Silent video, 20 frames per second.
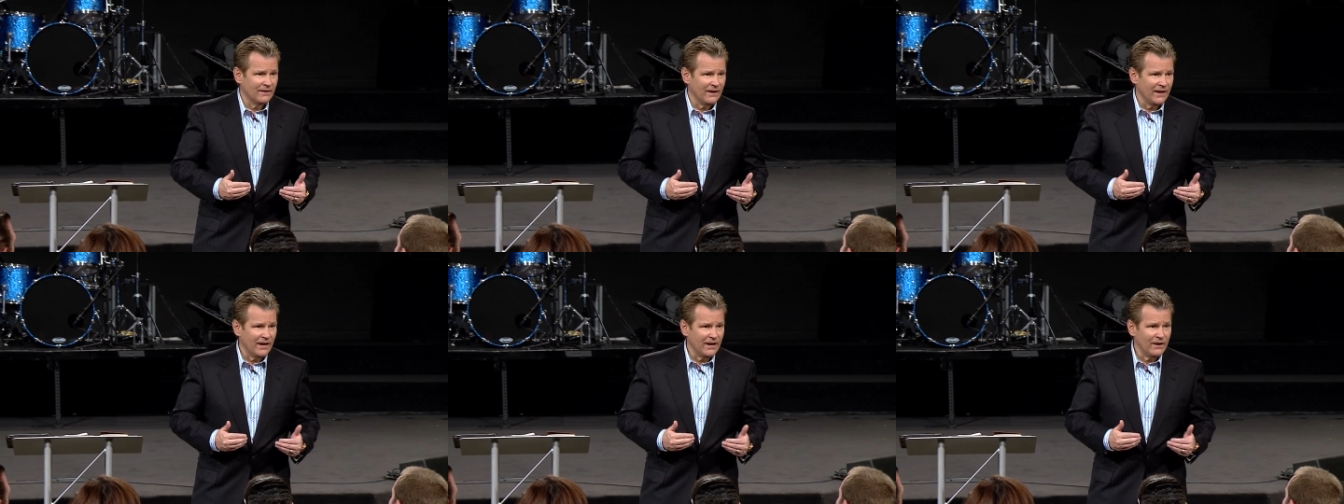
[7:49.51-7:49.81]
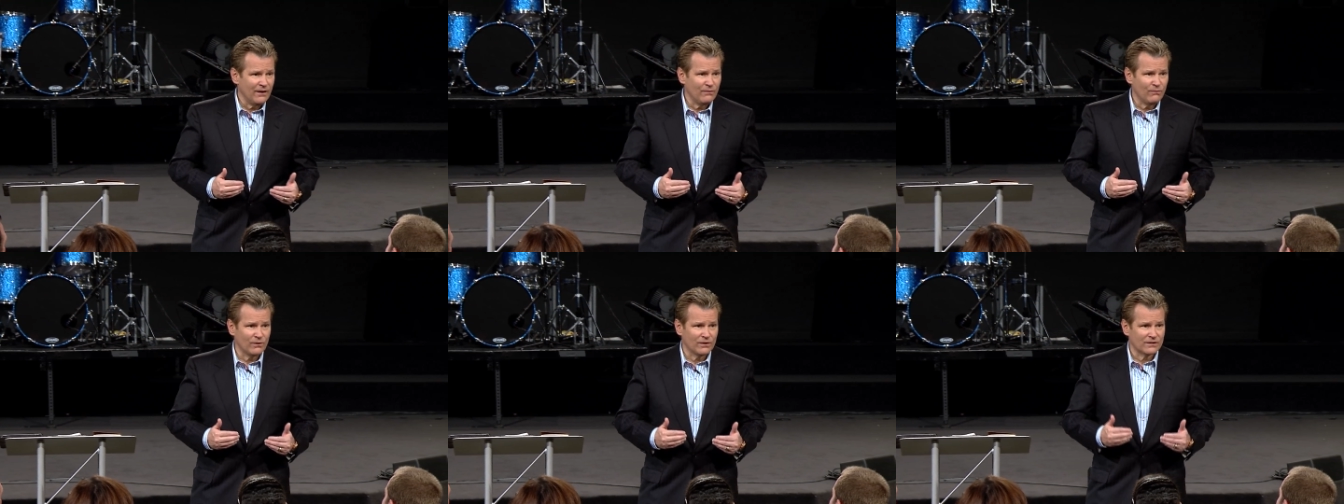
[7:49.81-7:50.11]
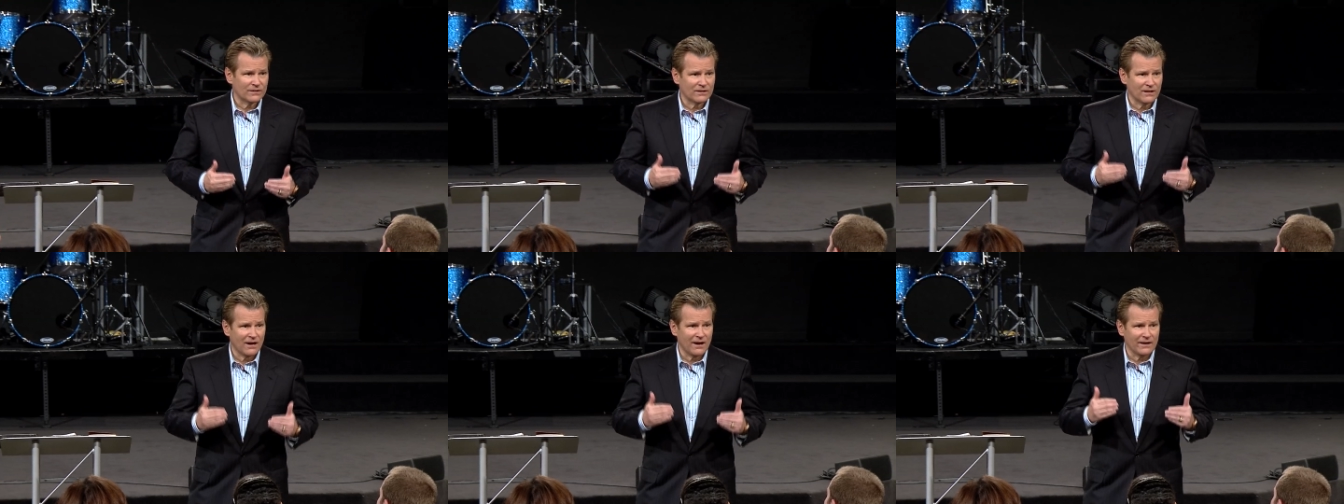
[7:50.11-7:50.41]
He
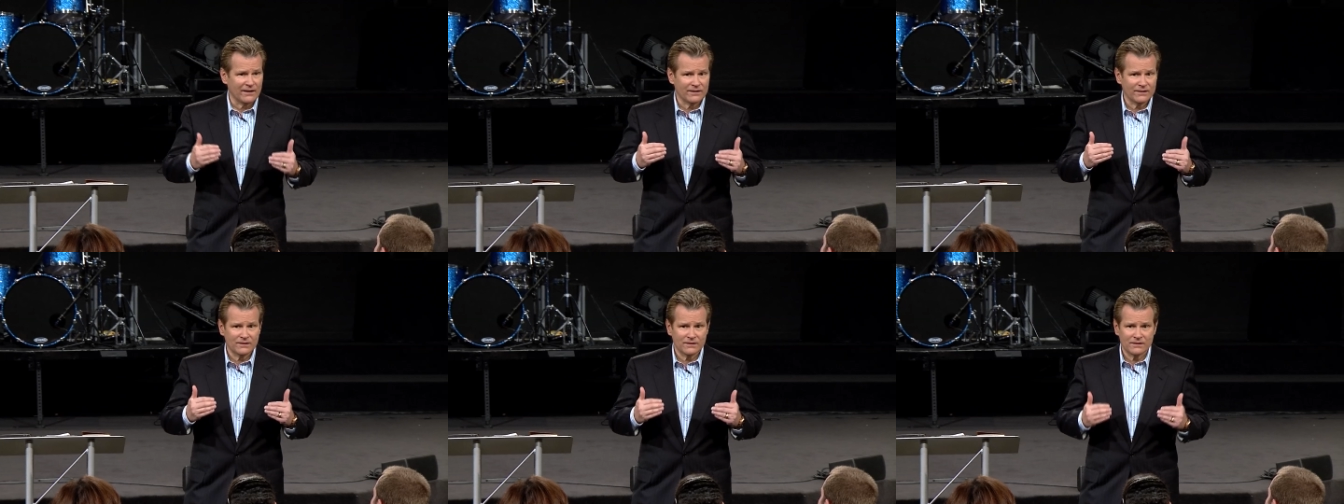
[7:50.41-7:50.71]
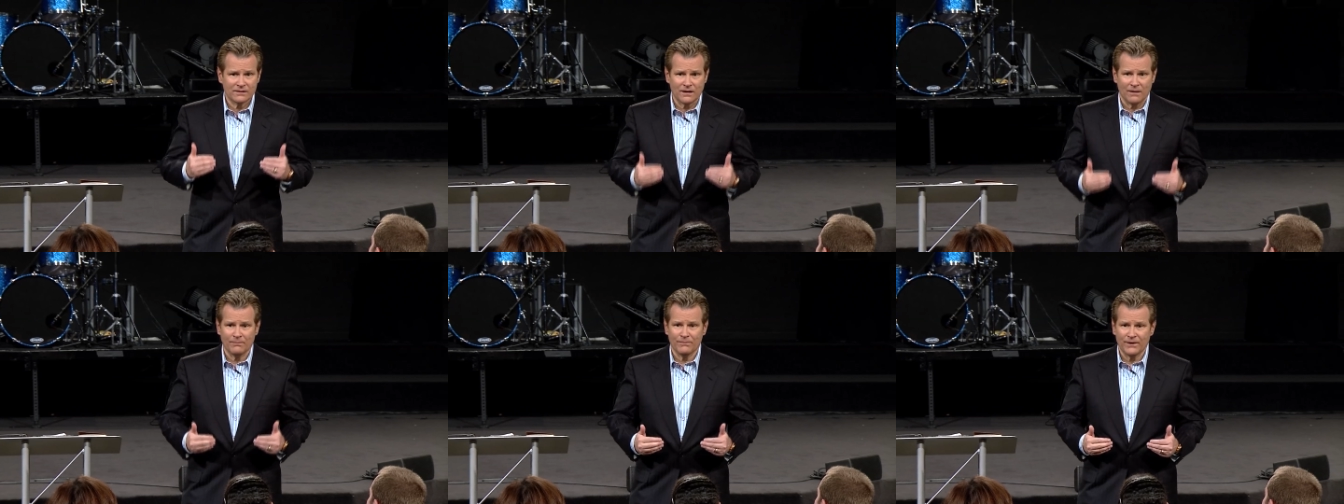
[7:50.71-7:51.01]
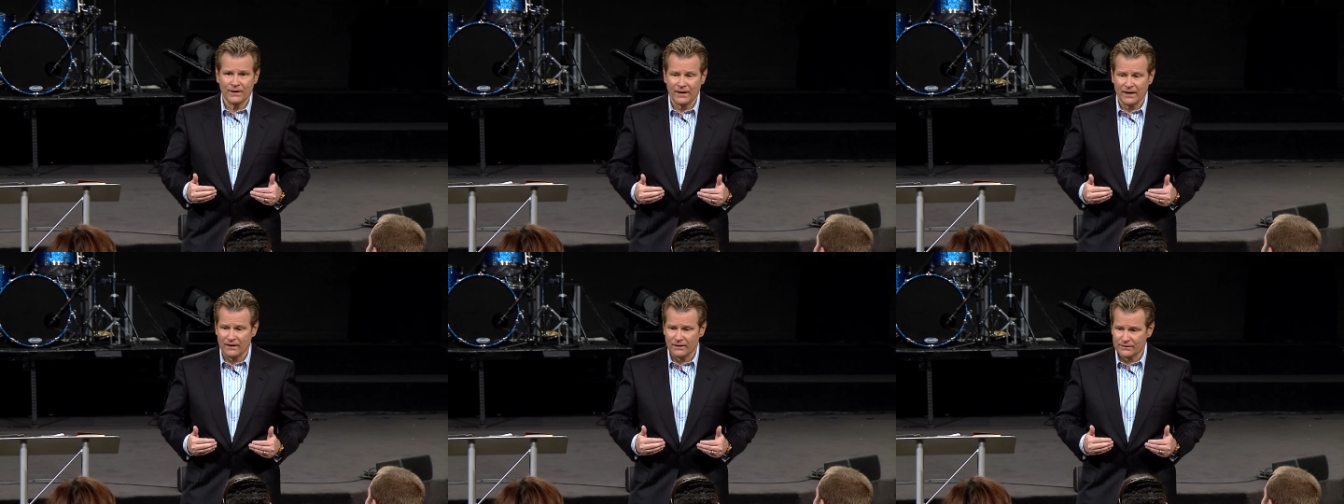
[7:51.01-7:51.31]
was like
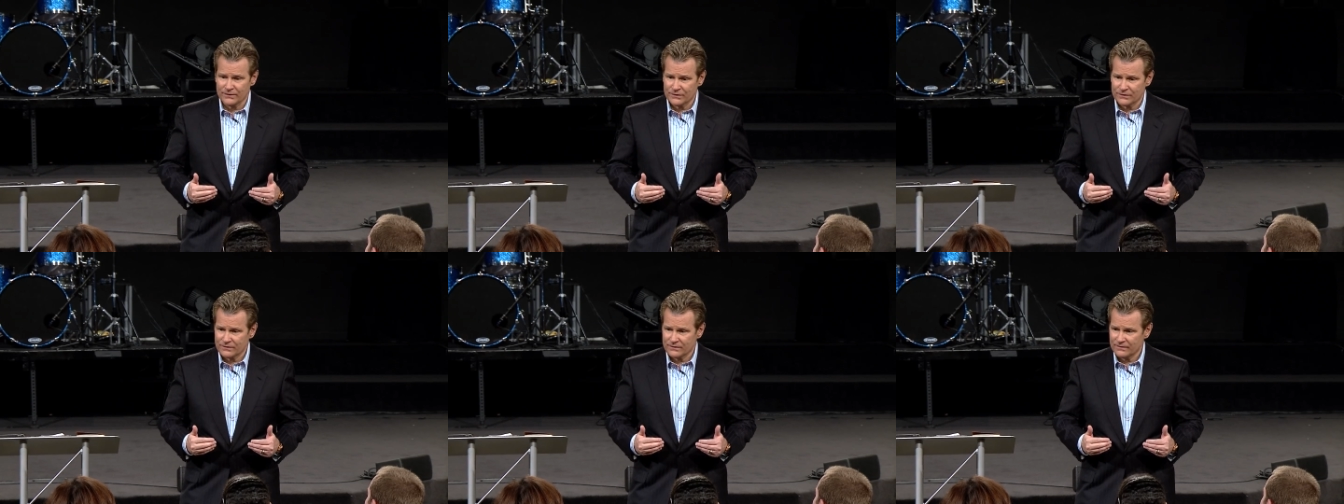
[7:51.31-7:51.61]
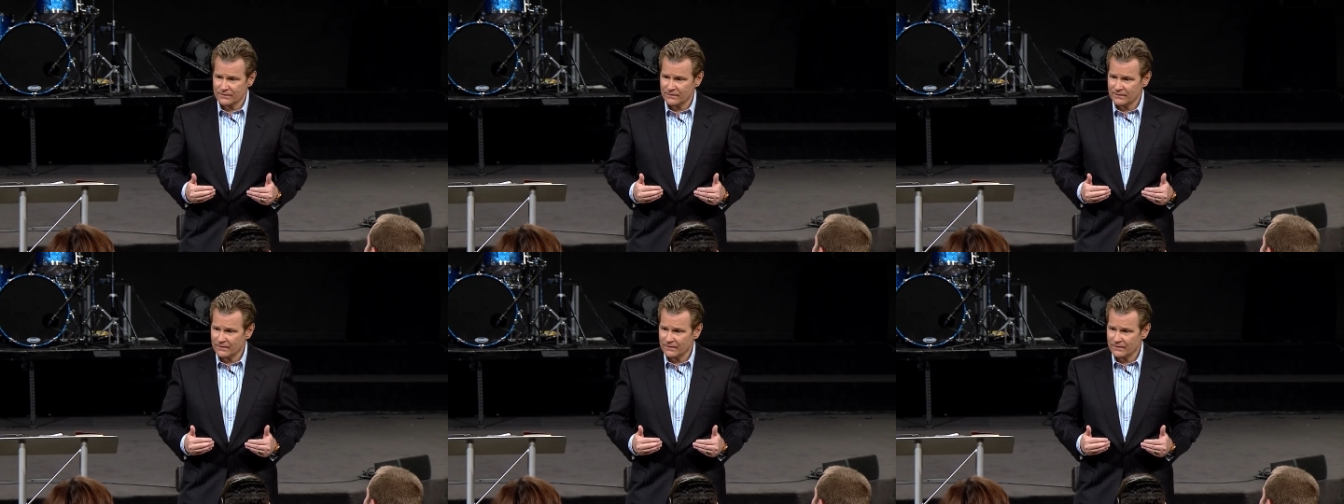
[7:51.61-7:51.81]
something else.